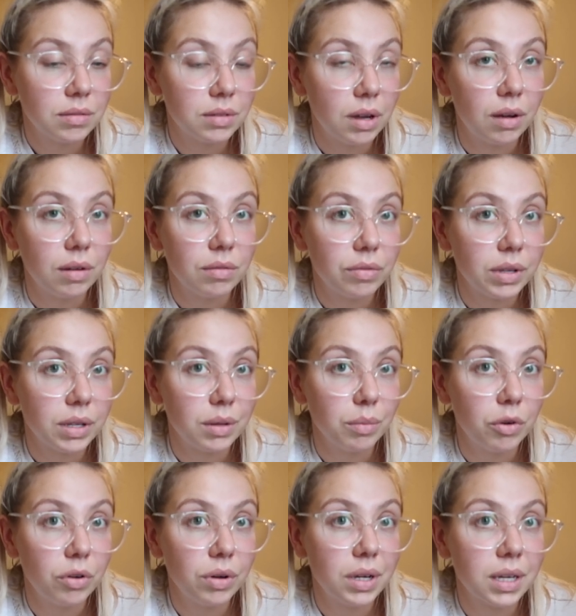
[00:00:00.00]
not fill the
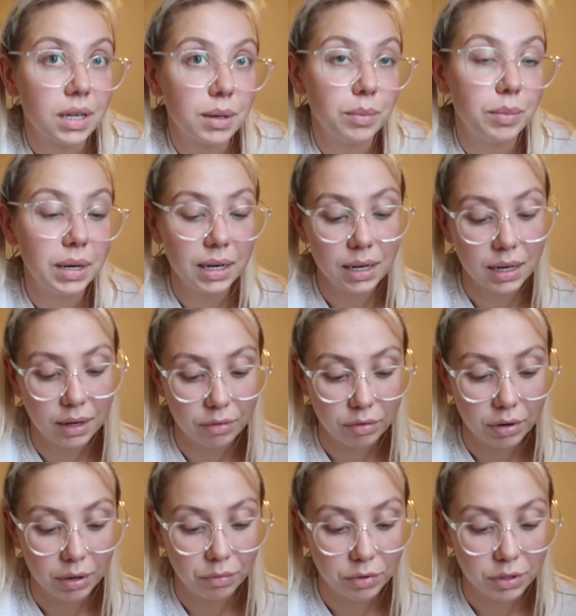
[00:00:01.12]
mug completely and have
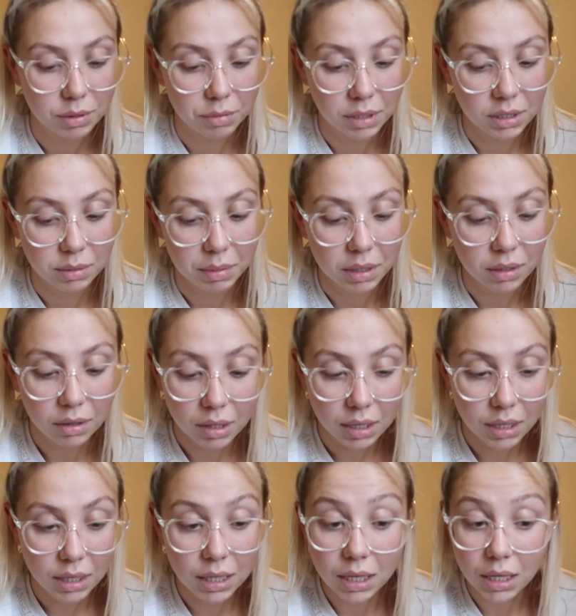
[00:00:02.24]
room for some nice
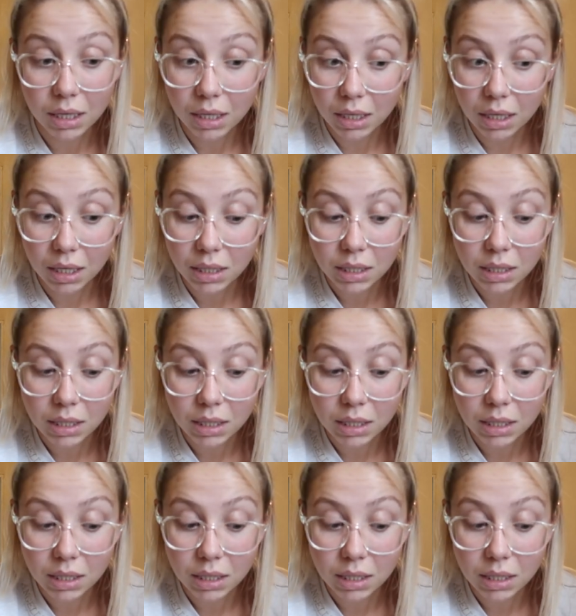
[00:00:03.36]
milky,